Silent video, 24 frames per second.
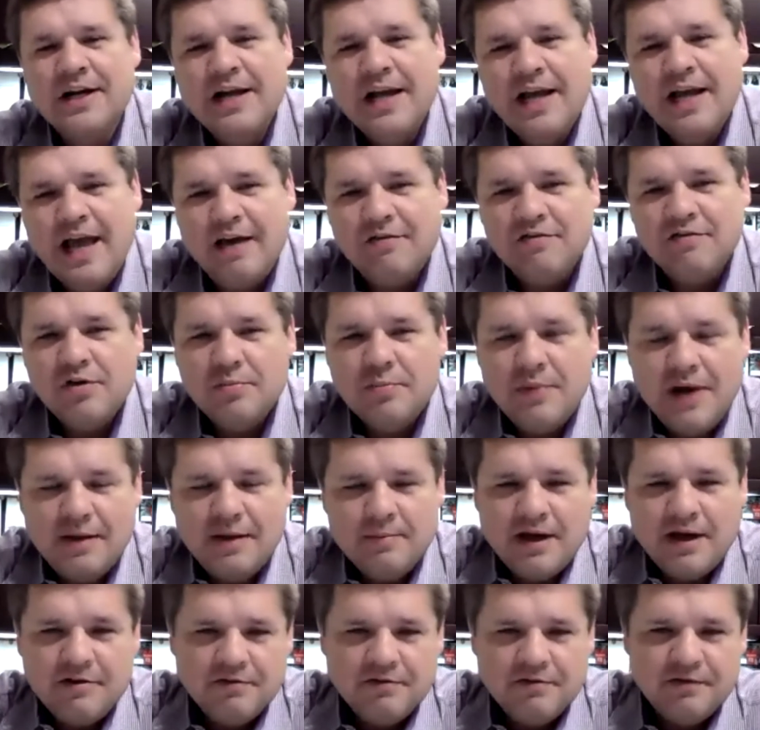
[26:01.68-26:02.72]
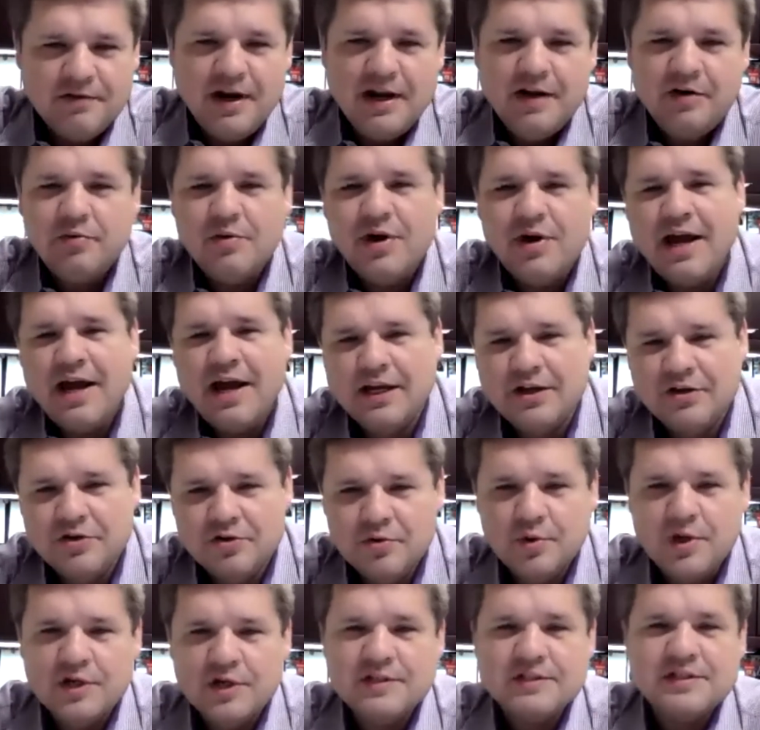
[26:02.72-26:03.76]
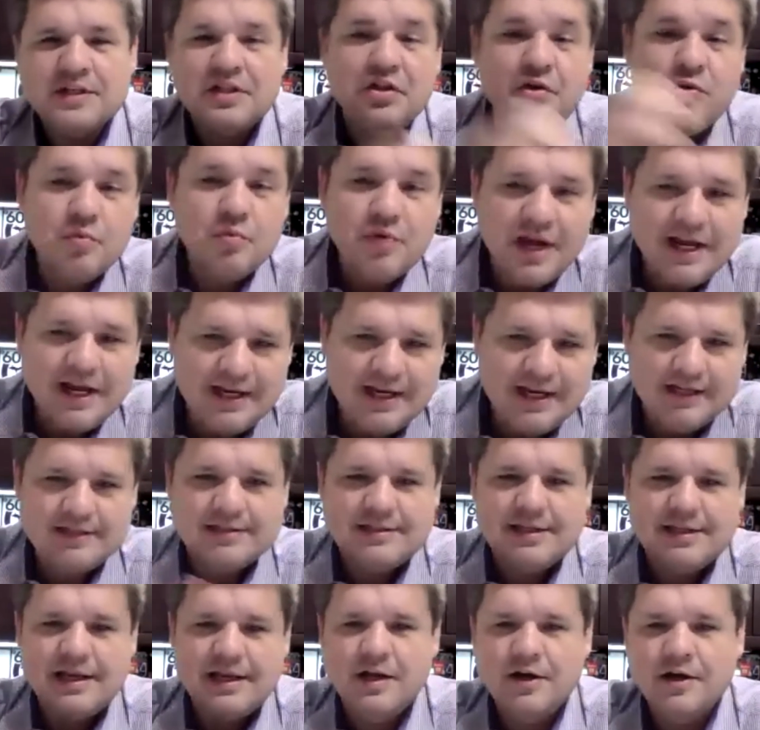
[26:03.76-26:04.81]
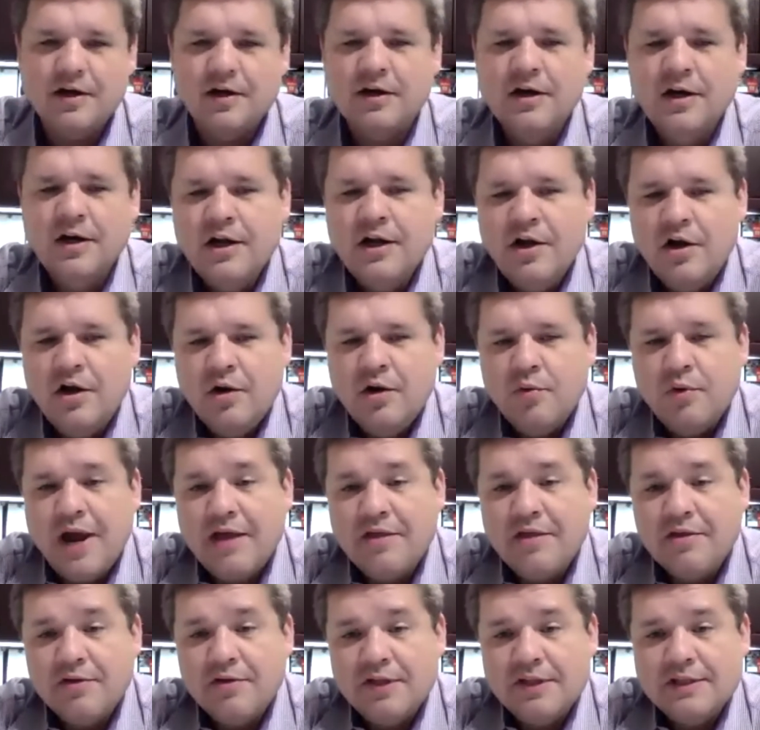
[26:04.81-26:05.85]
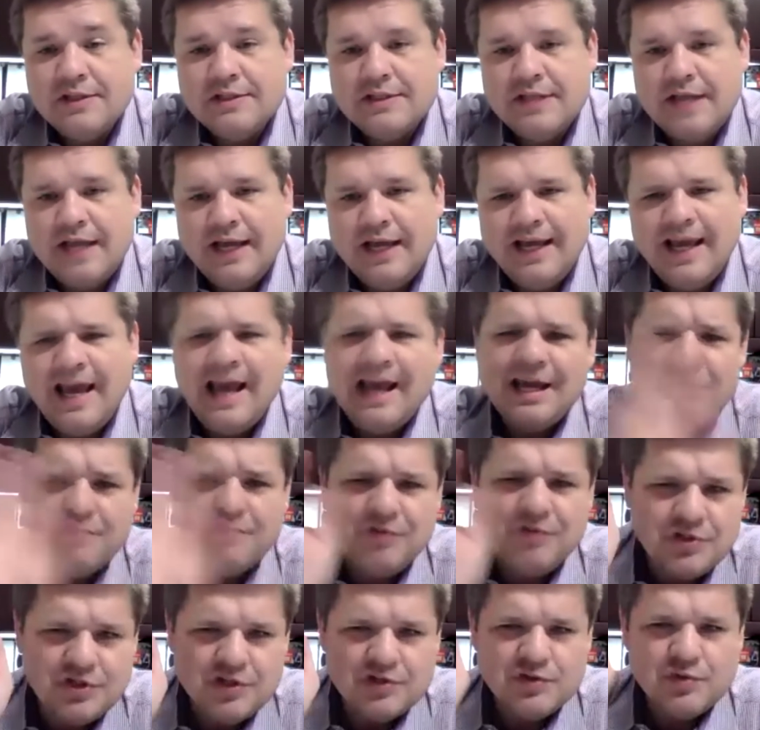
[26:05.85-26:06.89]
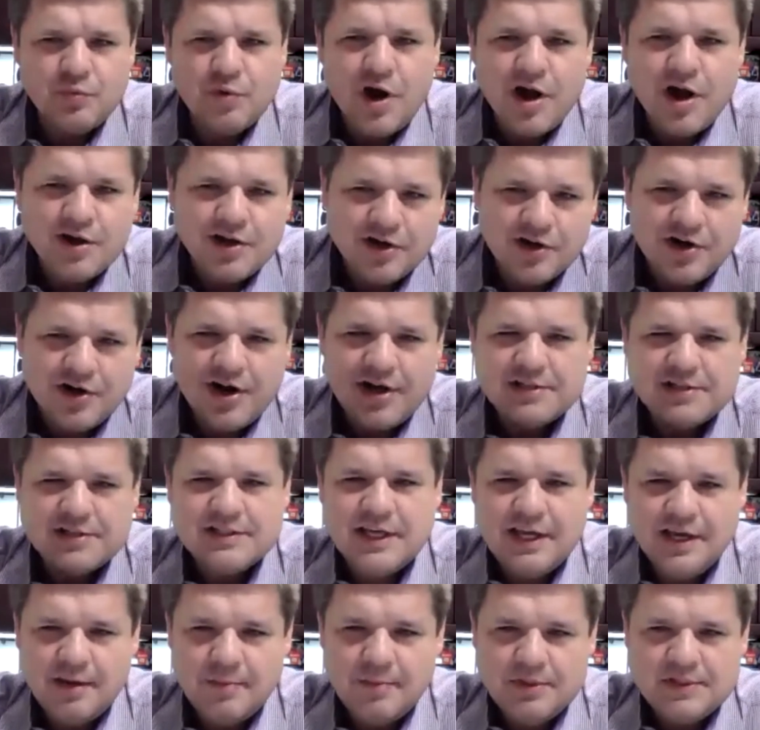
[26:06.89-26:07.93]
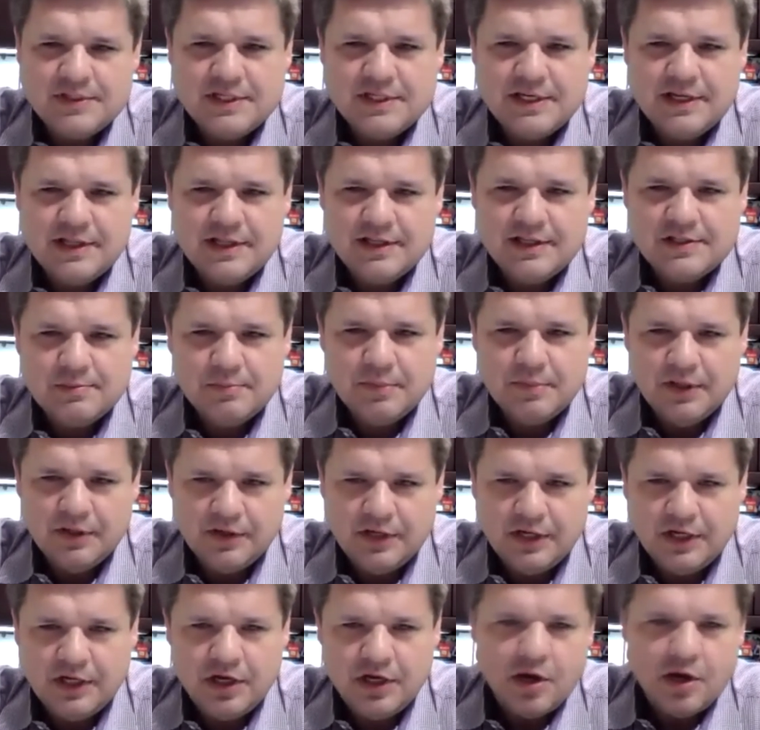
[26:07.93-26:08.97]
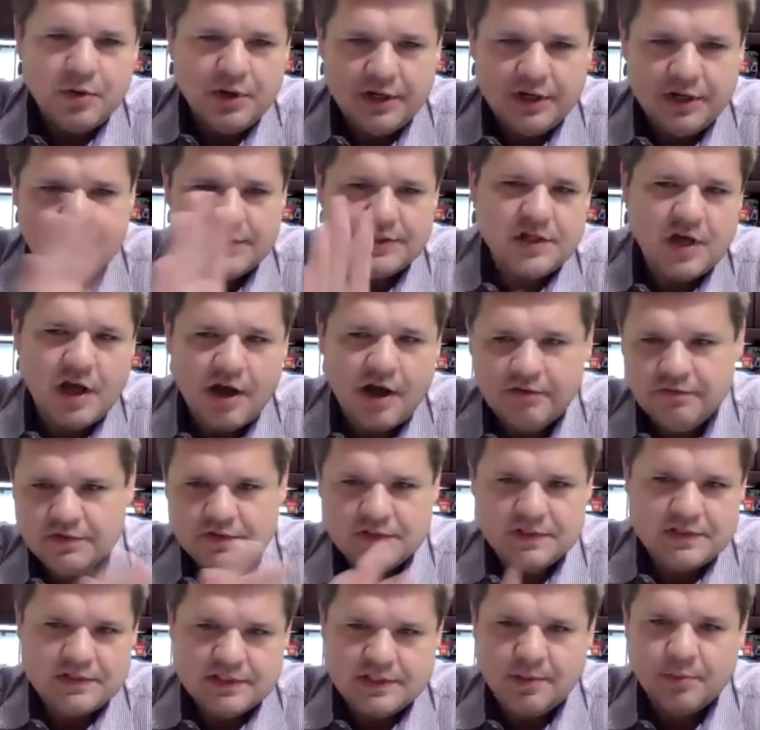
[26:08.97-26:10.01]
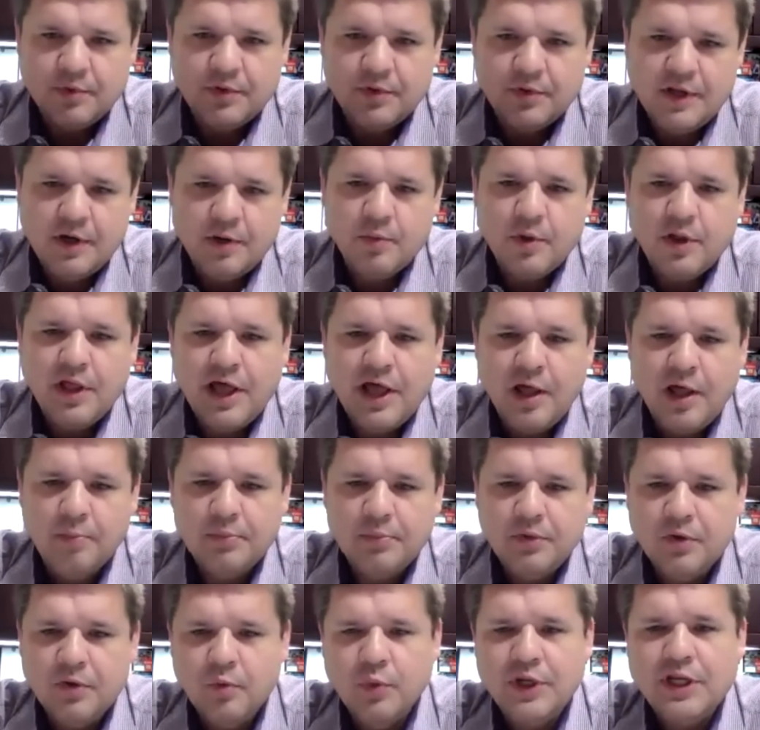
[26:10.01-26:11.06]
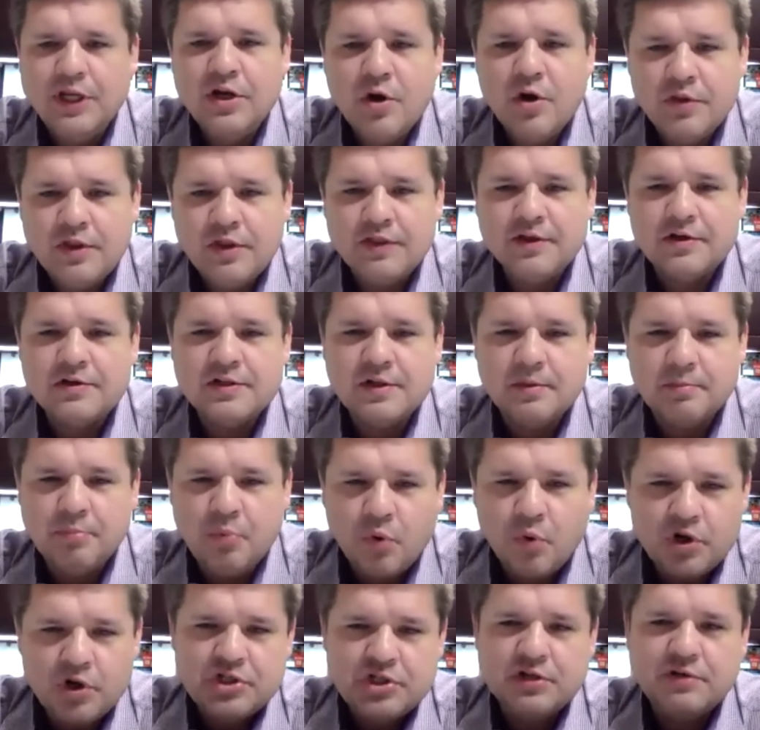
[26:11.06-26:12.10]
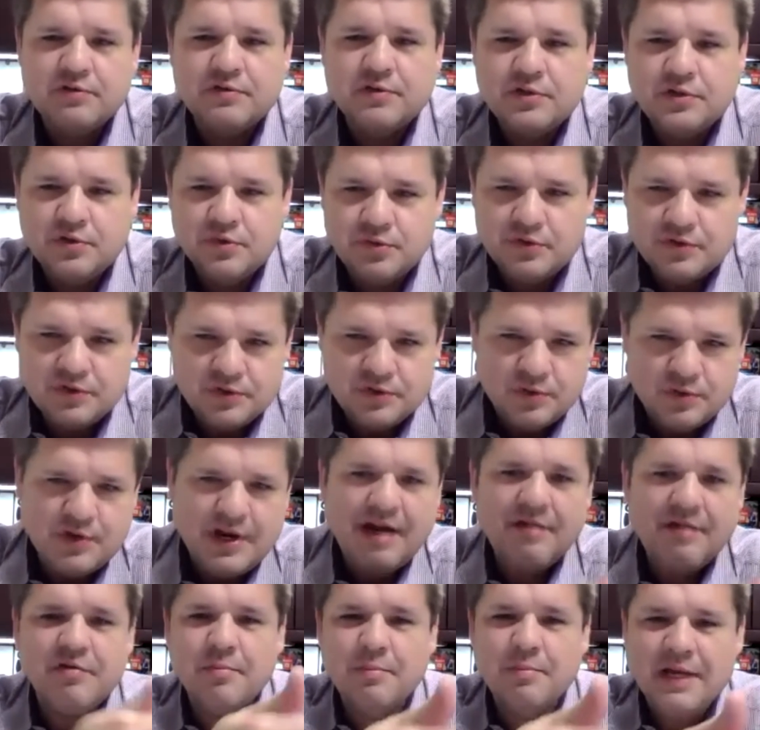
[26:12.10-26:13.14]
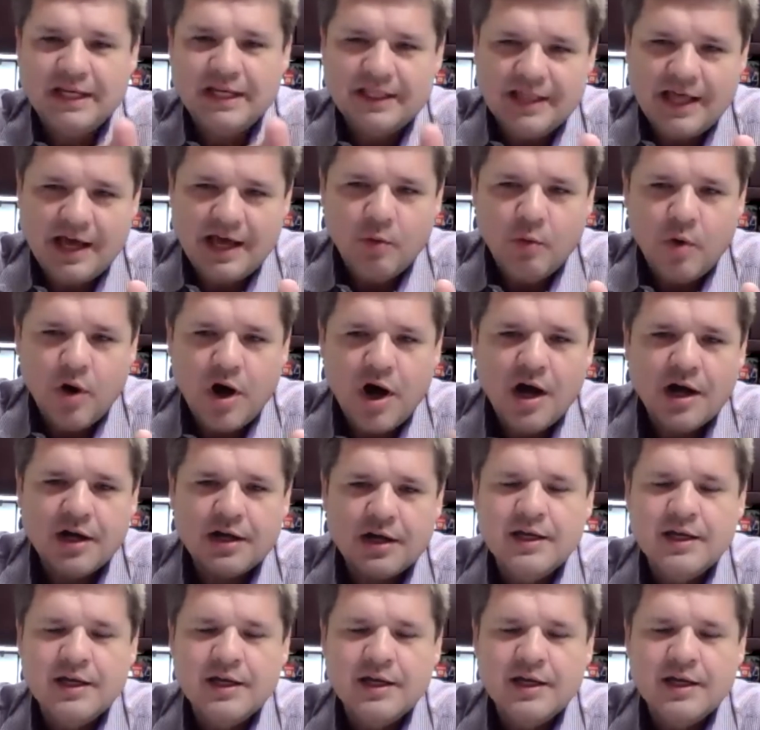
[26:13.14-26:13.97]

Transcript: Have you met my friend Ryan, who works in the writing center? Rather than saying, hey, if you just walk across campus into this building, go into this office and someone there will help you. We know that there's a portion of students who never make that walk